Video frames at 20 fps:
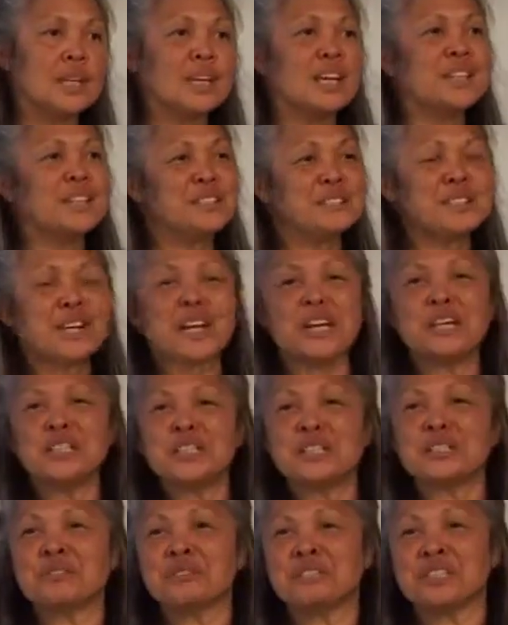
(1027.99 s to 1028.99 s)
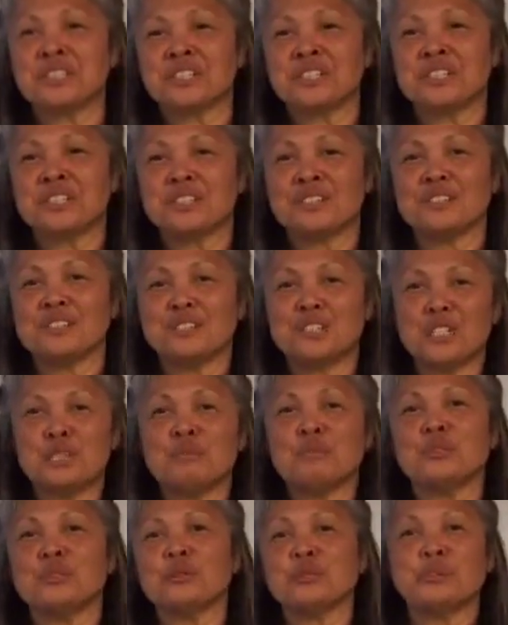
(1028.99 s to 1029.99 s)
In the Dianic tradition, Z
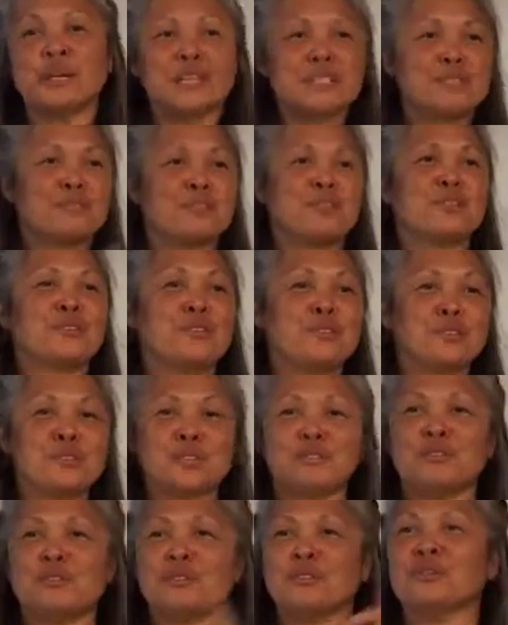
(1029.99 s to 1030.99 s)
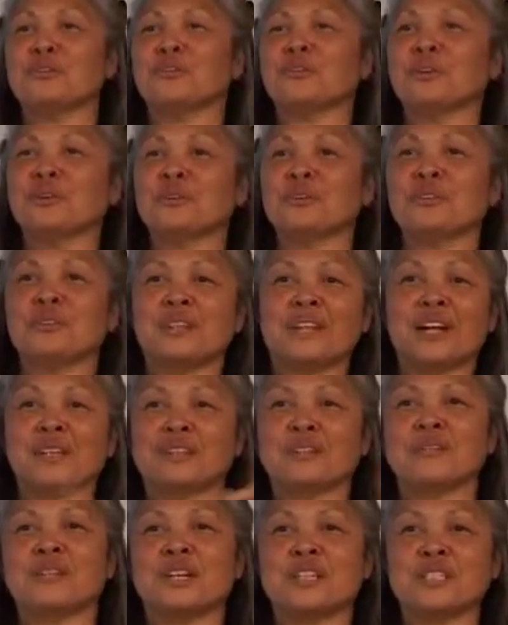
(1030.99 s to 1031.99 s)
Budapest, for those of you who know
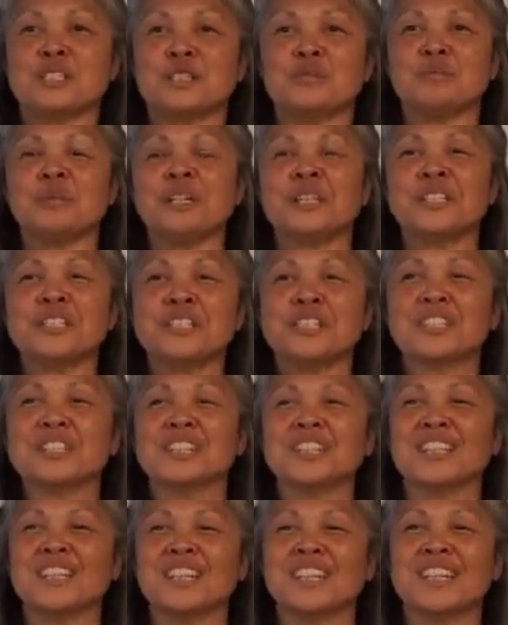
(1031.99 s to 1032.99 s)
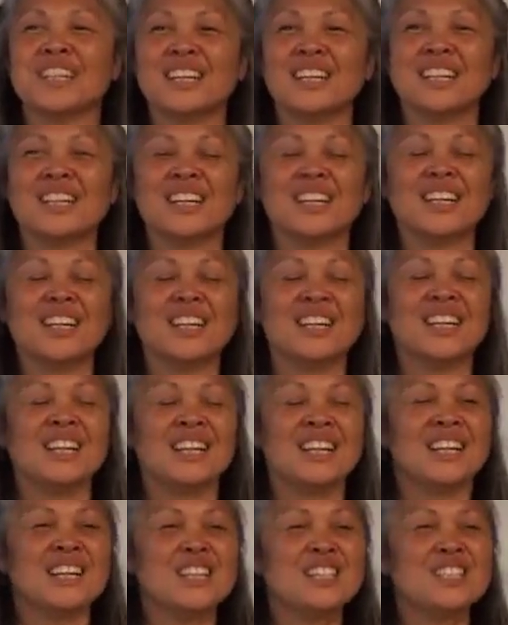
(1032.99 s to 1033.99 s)
that crazy witch,
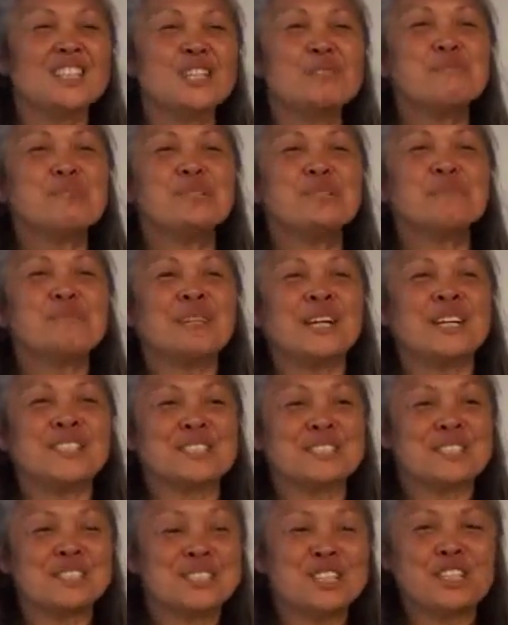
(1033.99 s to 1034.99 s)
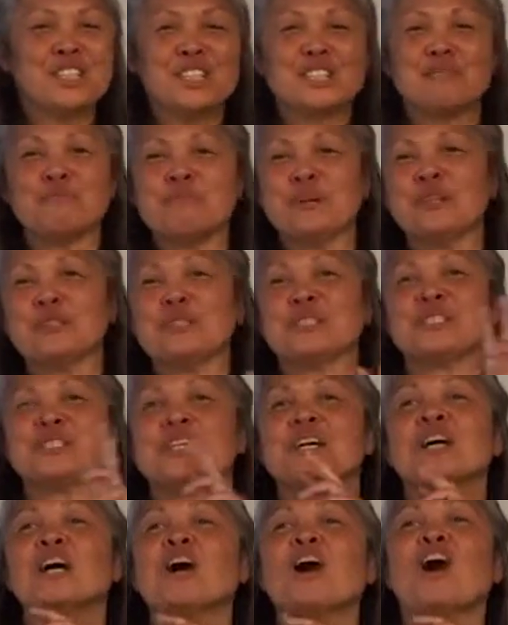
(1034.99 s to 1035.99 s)
Z Budapest is most
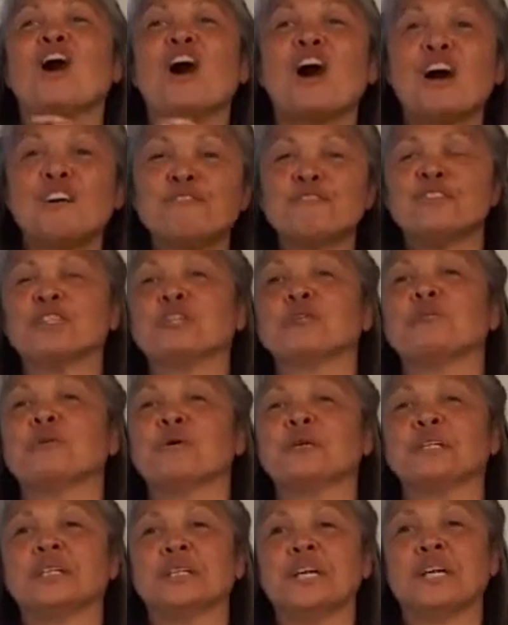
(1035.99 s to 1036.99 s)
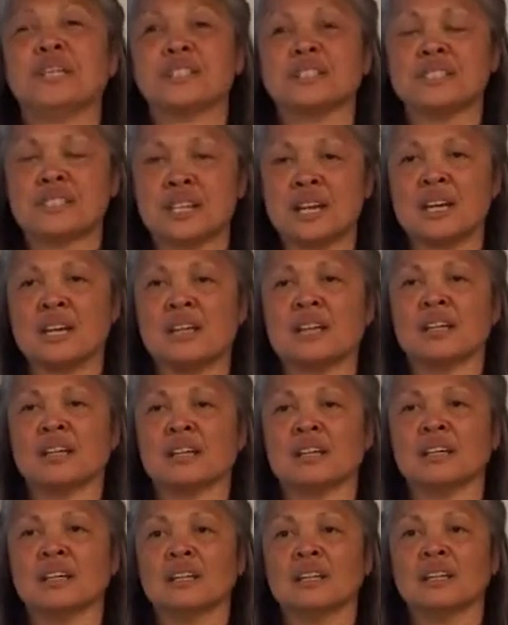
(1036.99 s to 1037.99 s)
often quoted as
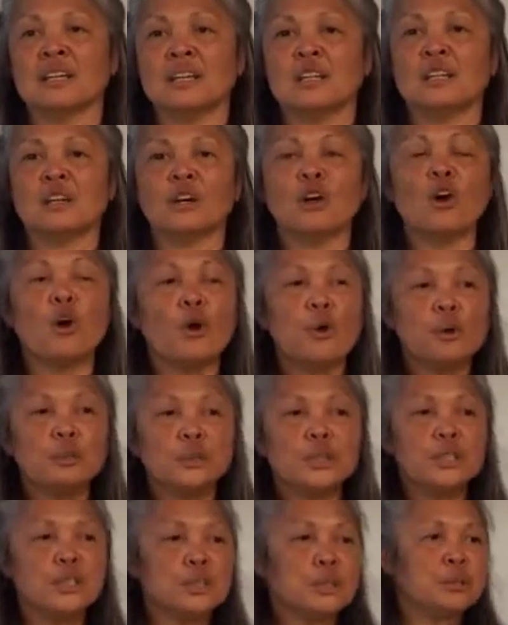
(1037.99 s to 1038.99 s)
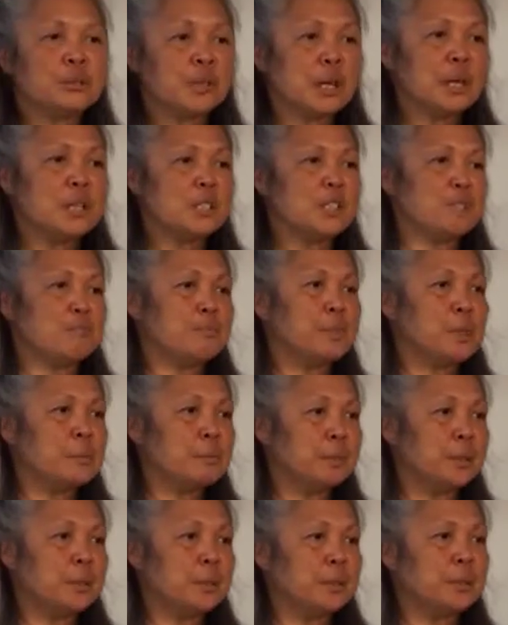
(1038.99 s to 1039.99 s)
saying, there are only two kinds of
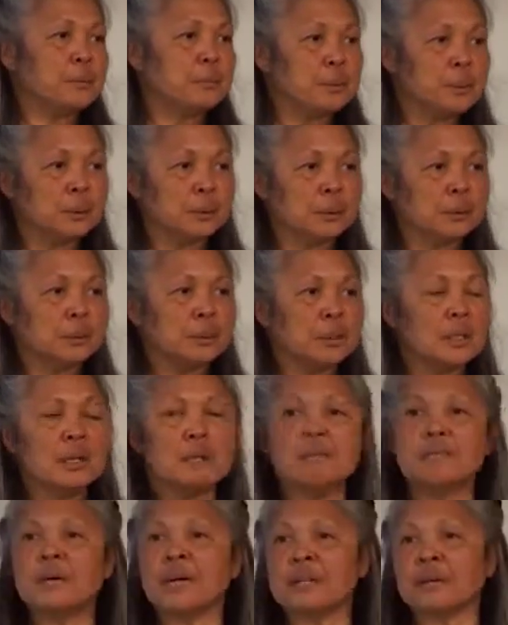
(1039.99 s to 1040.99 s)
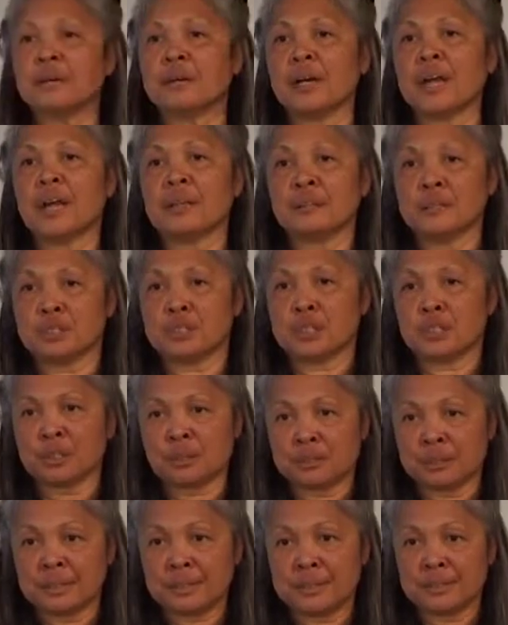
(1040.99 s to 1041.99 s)
people in the world, mother and their
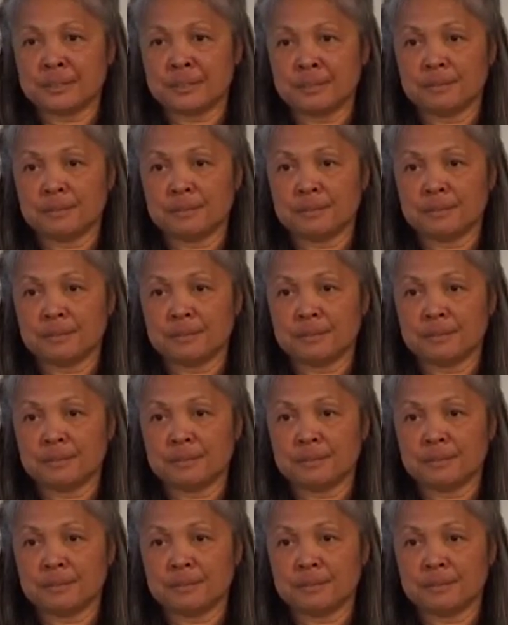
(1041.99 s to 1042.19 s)
children.